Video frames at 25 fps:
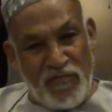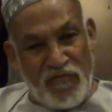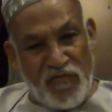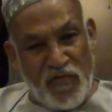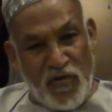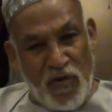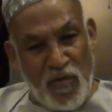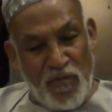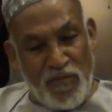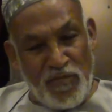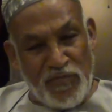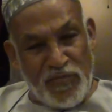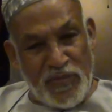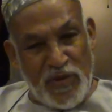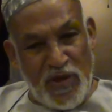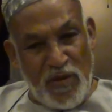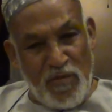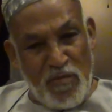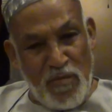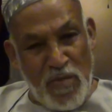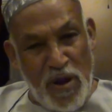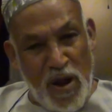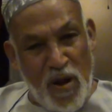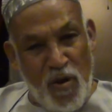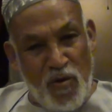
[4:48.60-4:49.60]
from
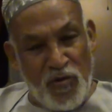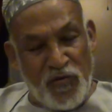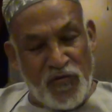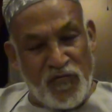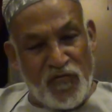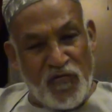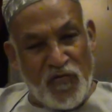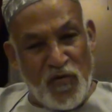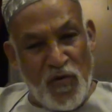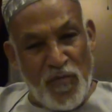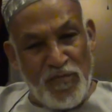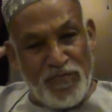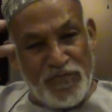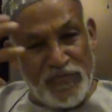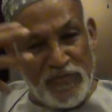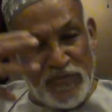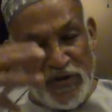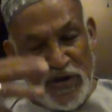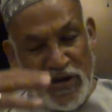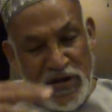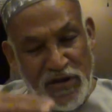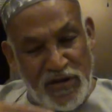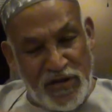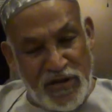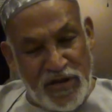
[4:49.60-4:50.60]
mouth from
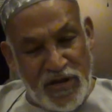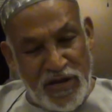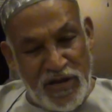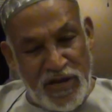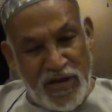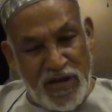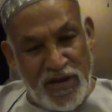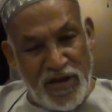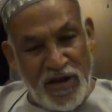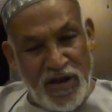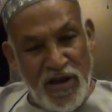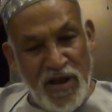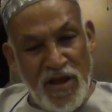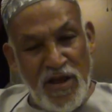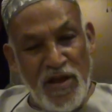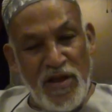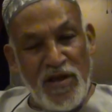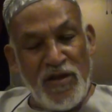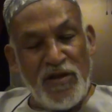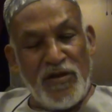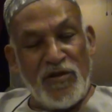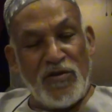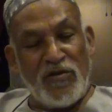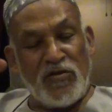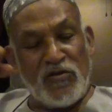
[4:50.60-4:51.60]
drinking,
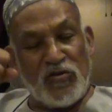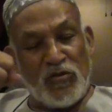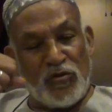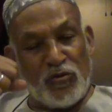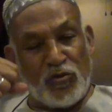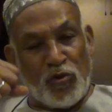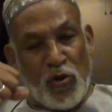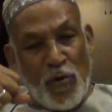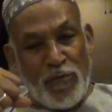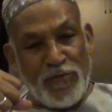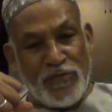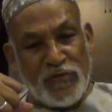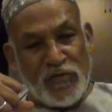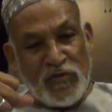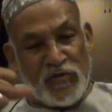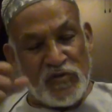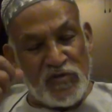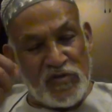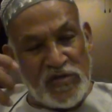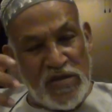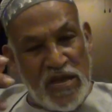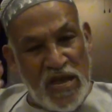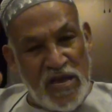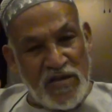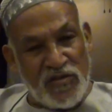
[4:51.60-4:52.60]
he stops
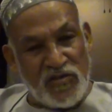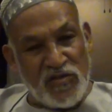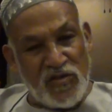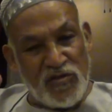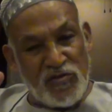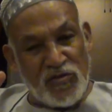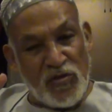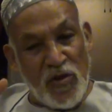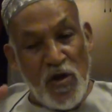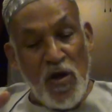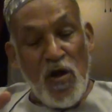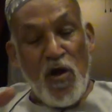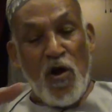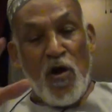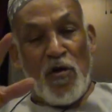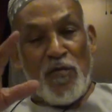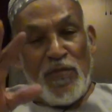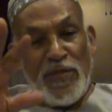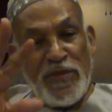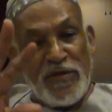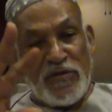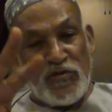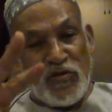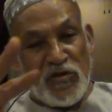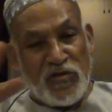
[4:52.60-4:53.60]
sex.
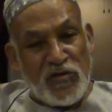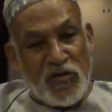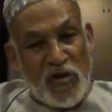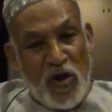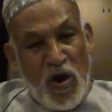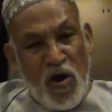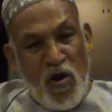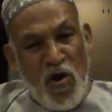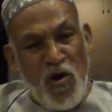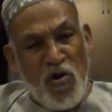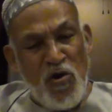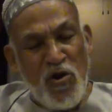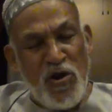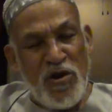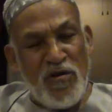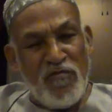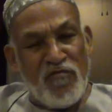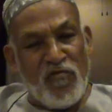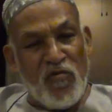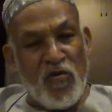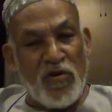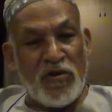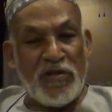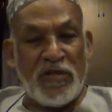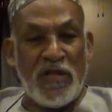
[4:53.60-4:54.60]
This is only
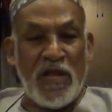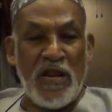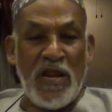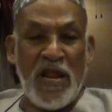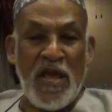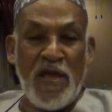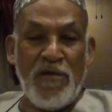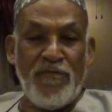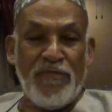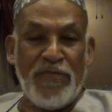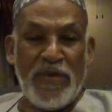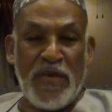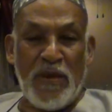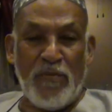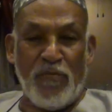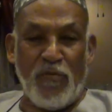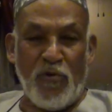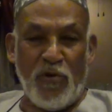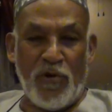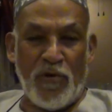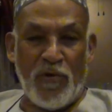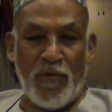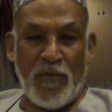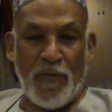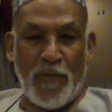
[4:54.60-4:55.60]
for the lay
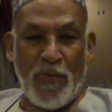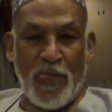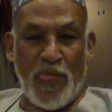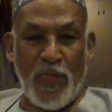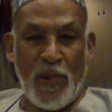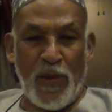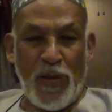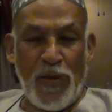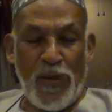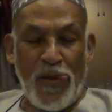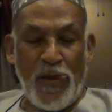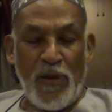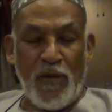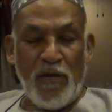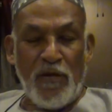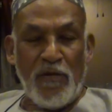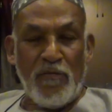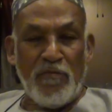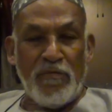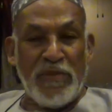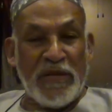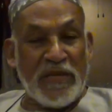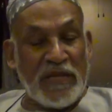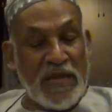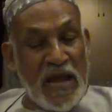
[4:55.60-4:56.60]
people.
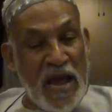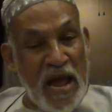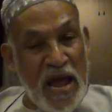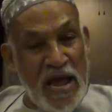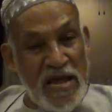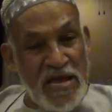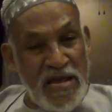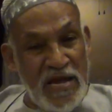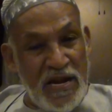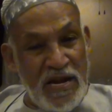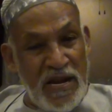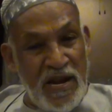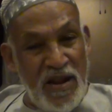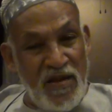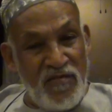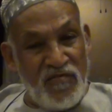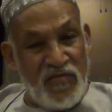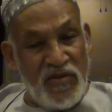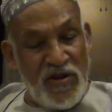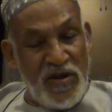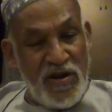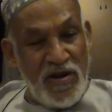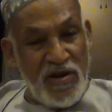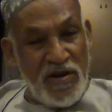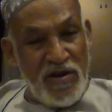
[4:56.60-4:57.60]
But the higher
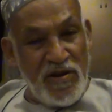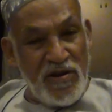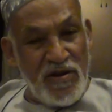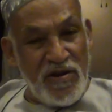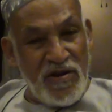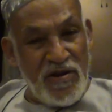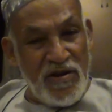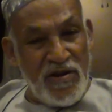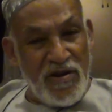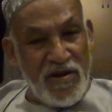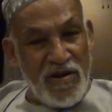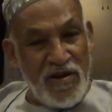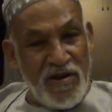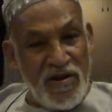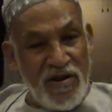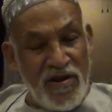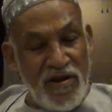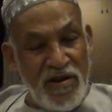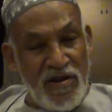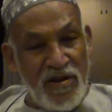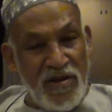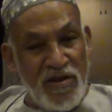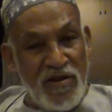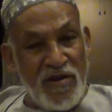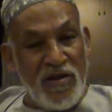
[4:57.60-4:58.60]
level
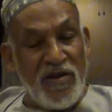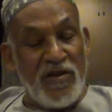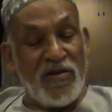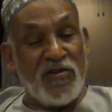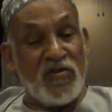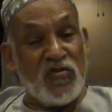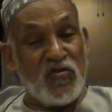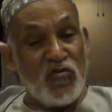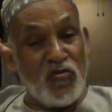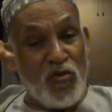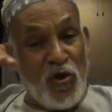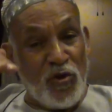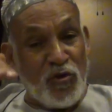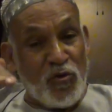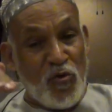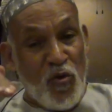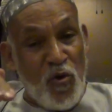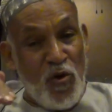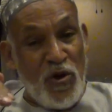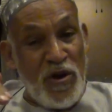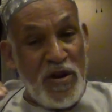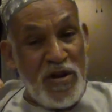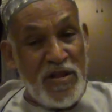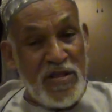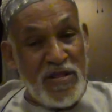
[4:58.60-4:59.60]
is not
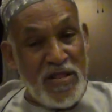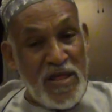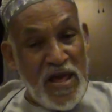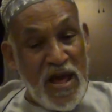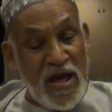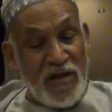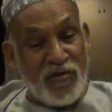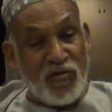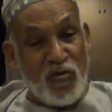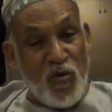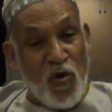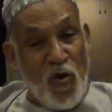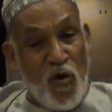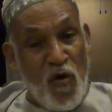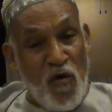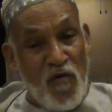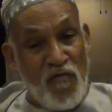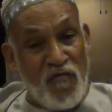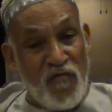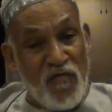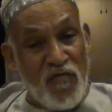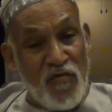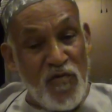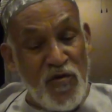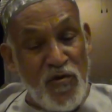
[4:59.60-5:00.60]
only that
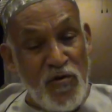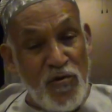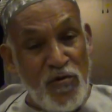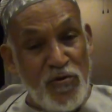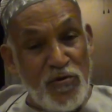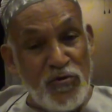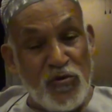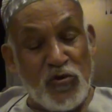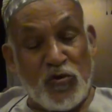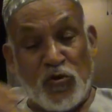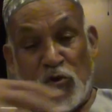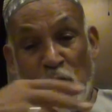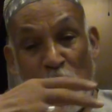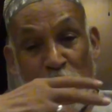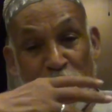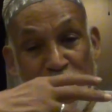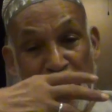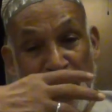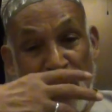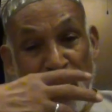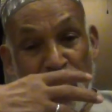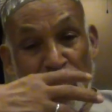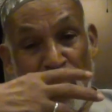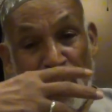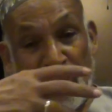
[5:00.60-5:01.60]
of
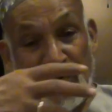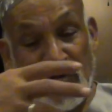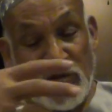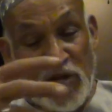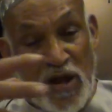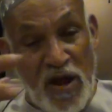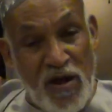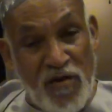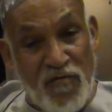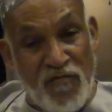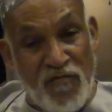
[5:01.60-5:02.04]
stopping your tongue